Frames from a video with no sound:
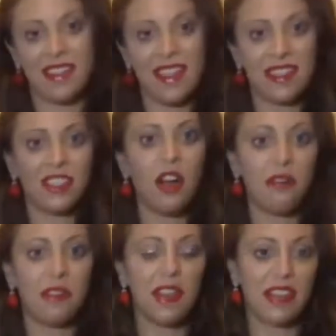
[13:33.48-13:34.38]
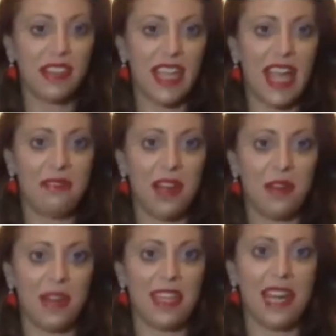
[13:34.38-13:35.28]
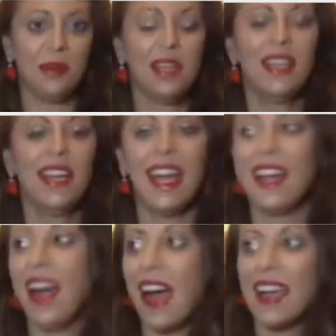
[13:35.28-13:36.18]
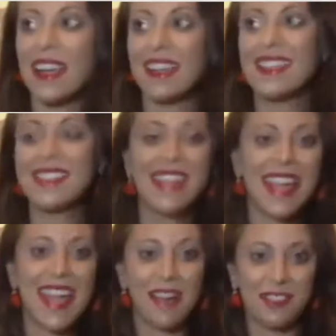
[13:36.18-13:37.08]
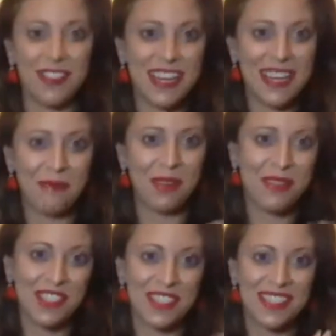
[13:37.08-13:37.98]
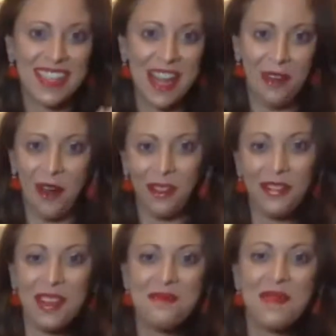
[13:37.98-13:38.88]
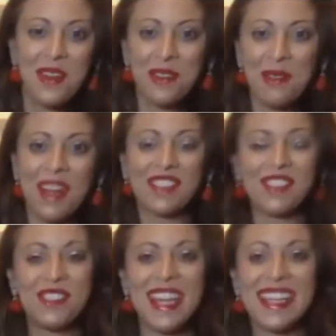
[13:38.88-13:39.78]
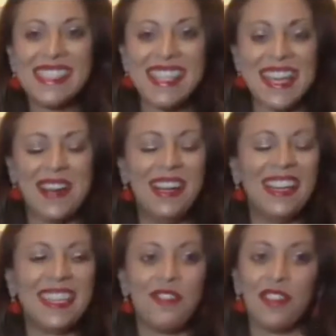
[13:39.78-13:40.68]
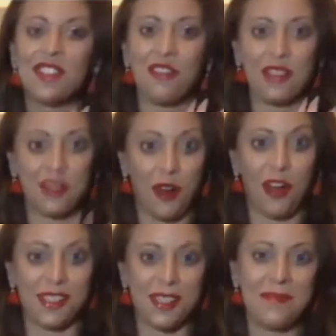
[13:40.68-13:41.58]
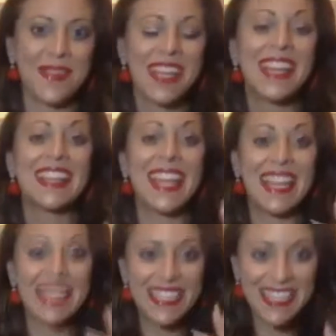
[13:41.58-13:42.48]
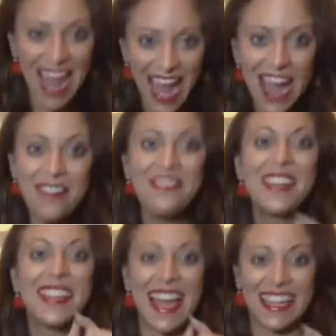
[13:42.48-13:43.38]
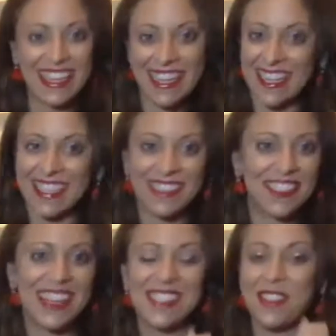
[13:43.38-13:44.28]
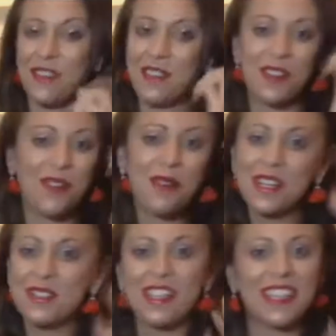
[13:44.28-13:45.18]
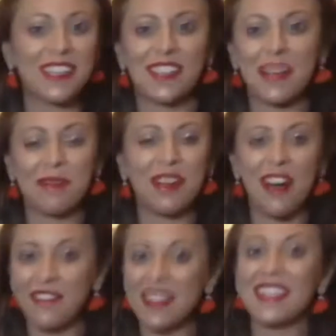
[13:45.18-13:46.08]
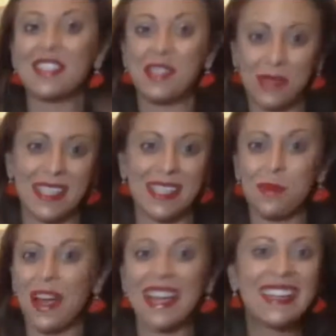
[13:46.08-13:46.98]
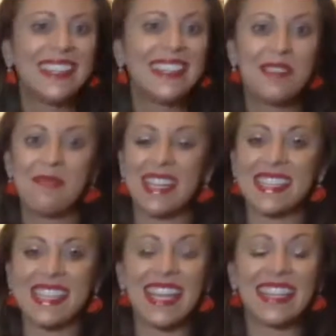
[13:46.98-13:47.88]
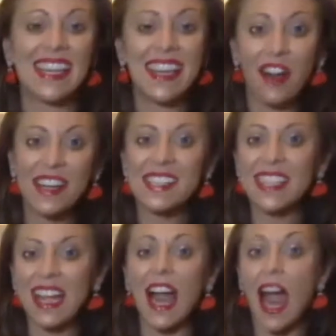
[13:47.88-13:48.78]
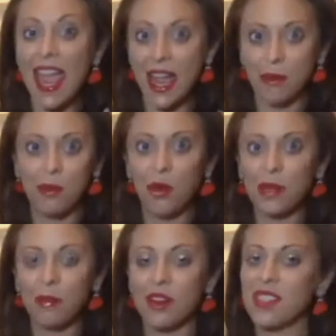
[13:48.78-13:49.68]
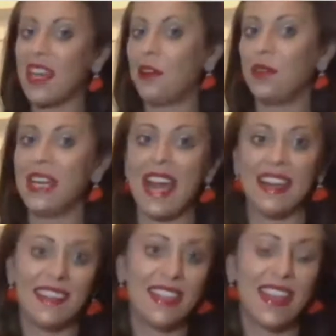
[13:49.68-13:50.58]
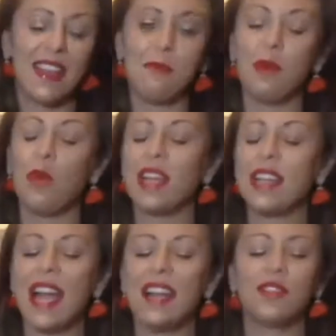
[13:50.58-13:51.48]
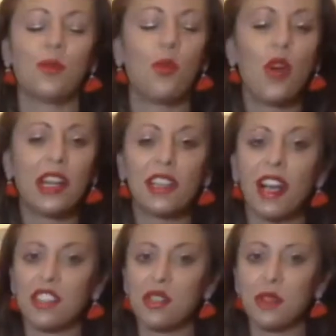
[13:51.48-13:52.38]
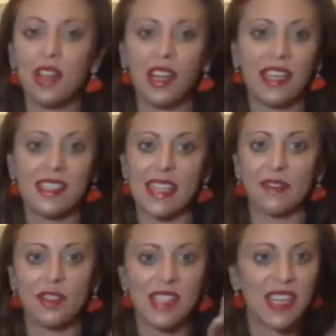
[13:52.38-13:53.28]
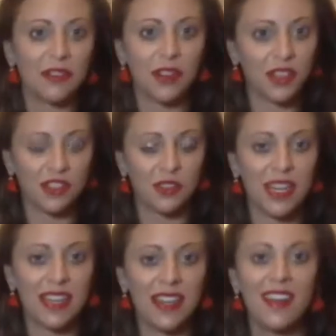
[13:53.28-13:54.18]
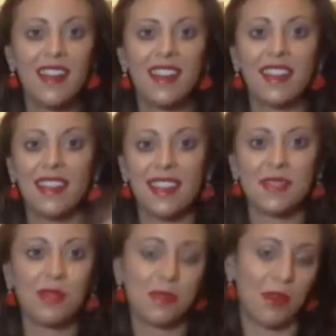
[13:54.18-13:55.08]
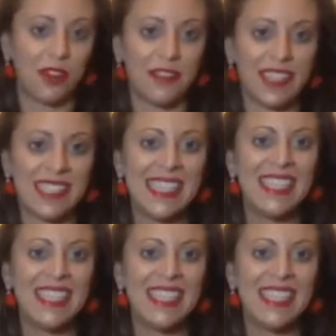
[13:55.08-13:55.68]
the coffee line that they have out right now. And I can say after eating pretty much now all of them over the past few days, first off, they were awesome. They have that kick. Okay, so if you don't want to drink your cup of coffee, like do it this way. Because it honestly, I am a morning person. I don't need anything then, but when 1 o'clock, 2 o'clock hits after sitting in front of the screen, this was perfect.